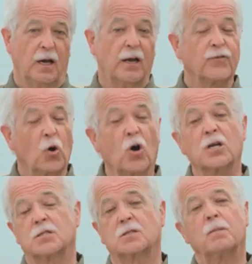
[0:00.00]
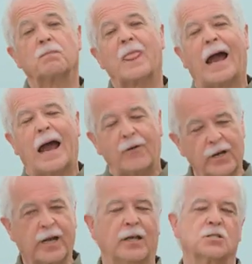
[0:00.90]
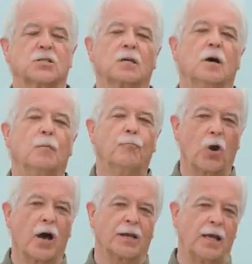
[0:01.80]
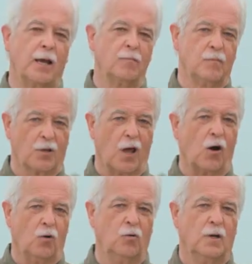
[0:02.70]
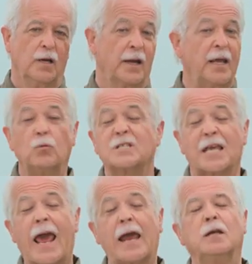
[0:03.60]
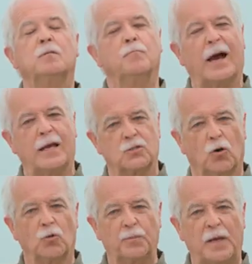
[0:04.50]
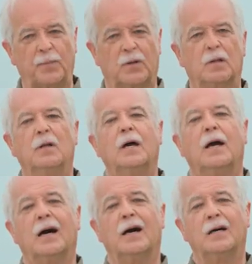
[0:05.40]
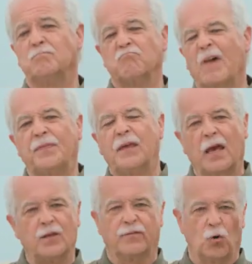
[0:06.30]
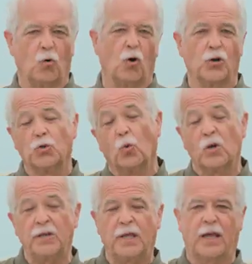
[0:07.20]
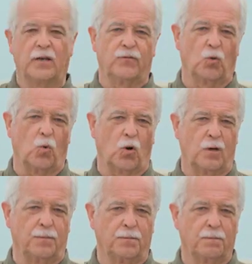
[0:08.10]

And of course, arrogance brought him low, and he was hanged by his own people toward the end of the war.